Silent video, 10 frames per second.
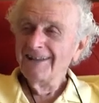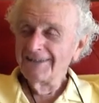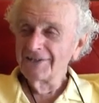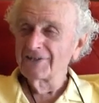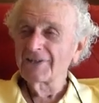
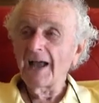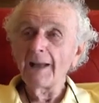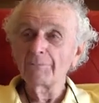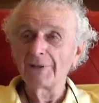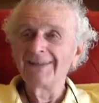This
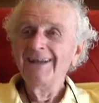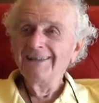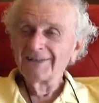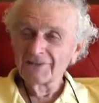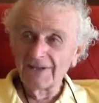time,
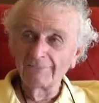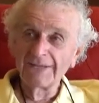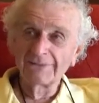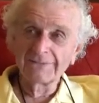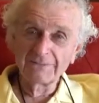the
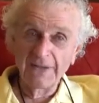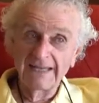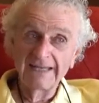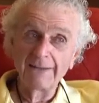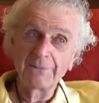subject was
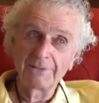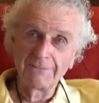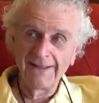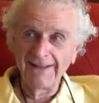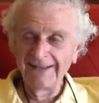making up your
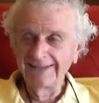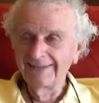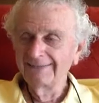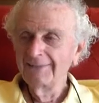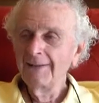mind.
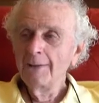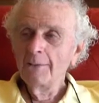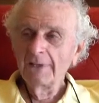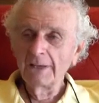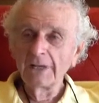
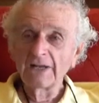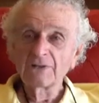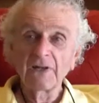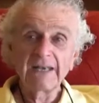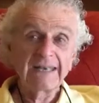Anyway, I
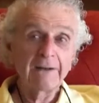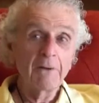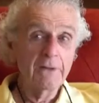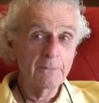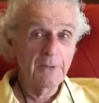studied how
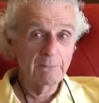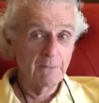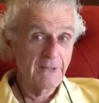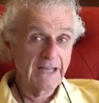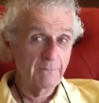other people
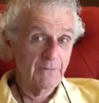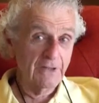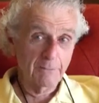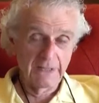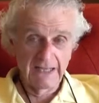make up
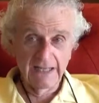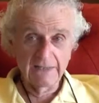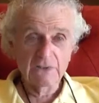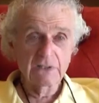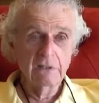their
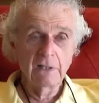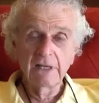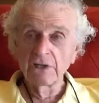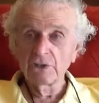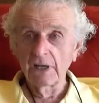minds in
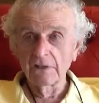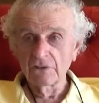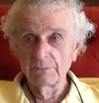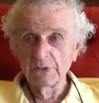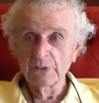
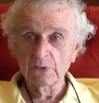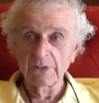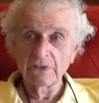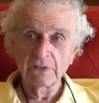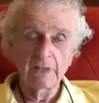educational
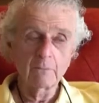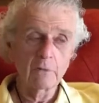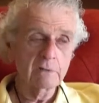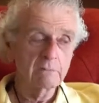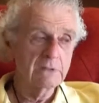administration. Mm-hmm. I
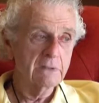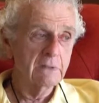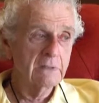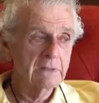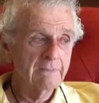worked with
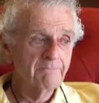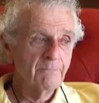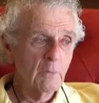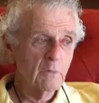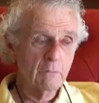
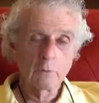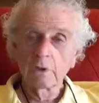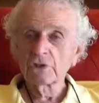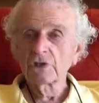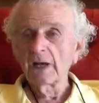a
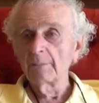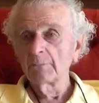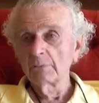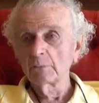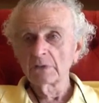workshop
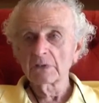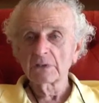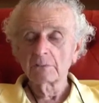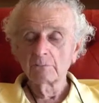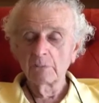that
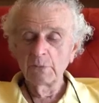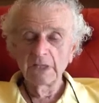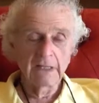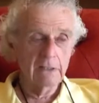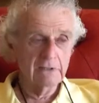was
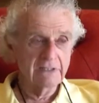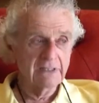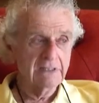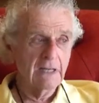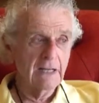being held at the
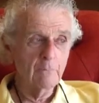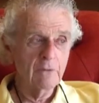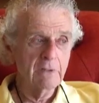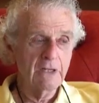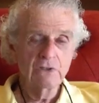time
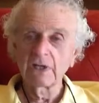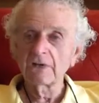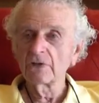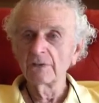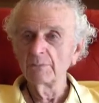with
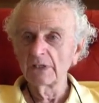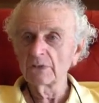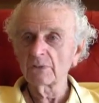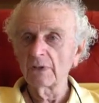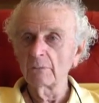
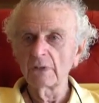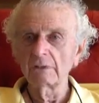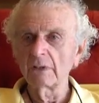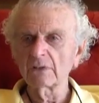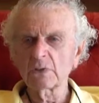
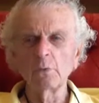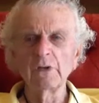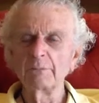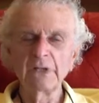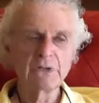the school
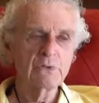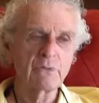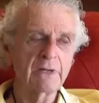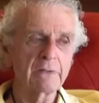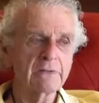
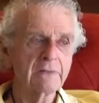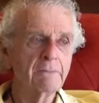administrators.